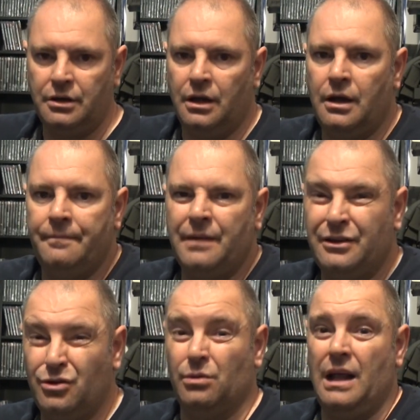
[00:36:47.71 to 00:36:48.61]
I
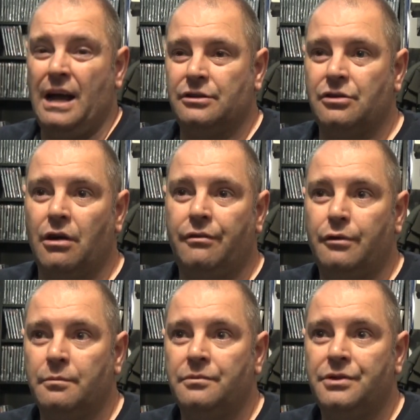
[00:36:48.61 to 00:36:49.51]
do like Saw
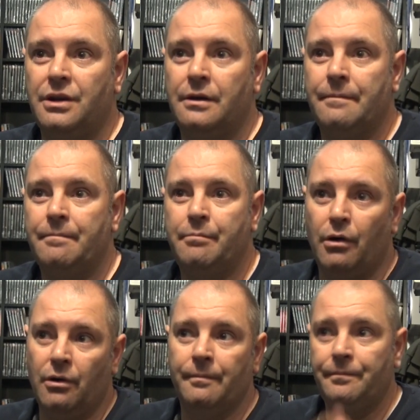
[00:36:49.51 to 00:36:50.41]
Thumbs,
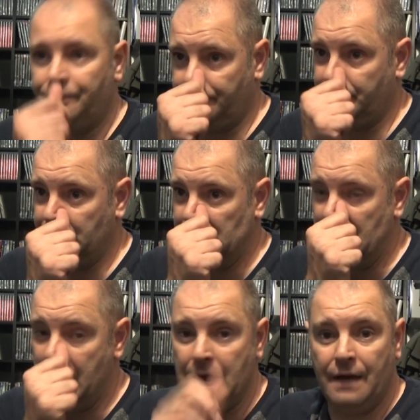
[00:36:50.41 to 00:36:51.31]
but
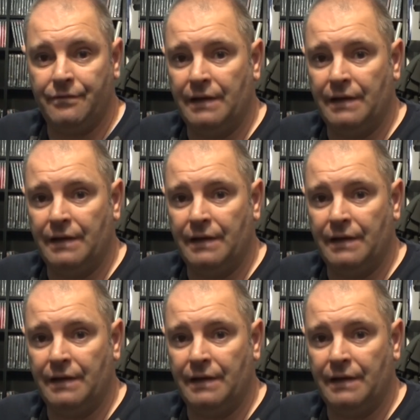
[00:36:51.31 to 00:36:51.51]
yeah,